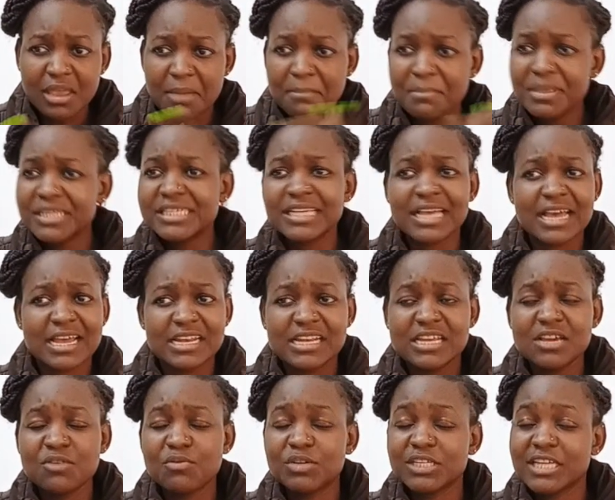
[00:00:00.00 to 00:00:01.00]

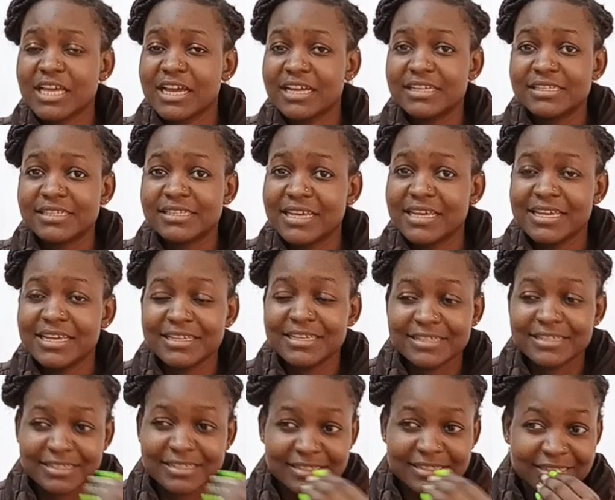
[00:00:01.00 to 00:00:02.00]
basically, what I can say
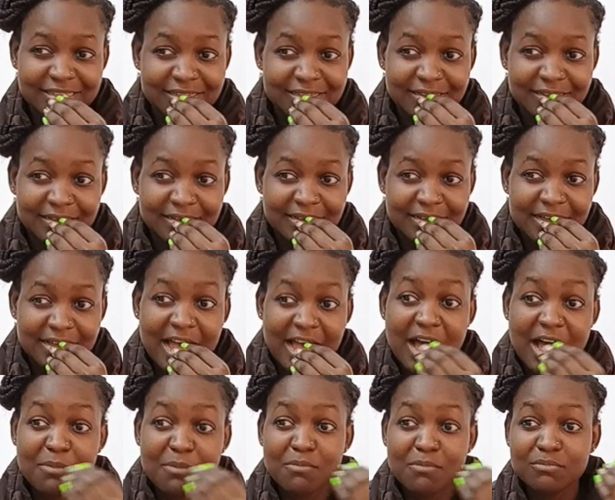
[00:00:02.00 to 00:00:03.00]
is,
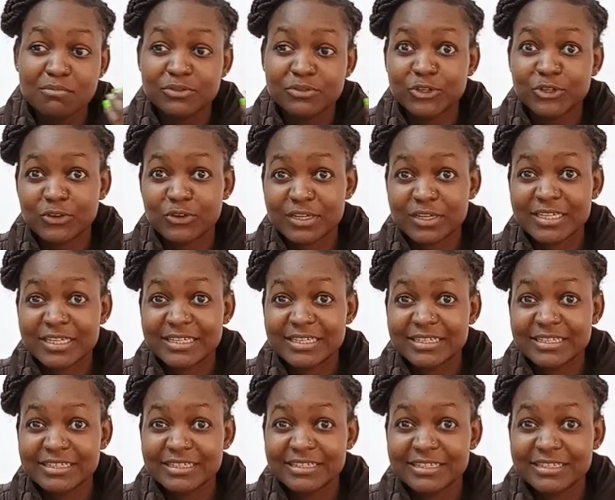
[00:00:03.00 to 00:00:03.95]
I'm shocked.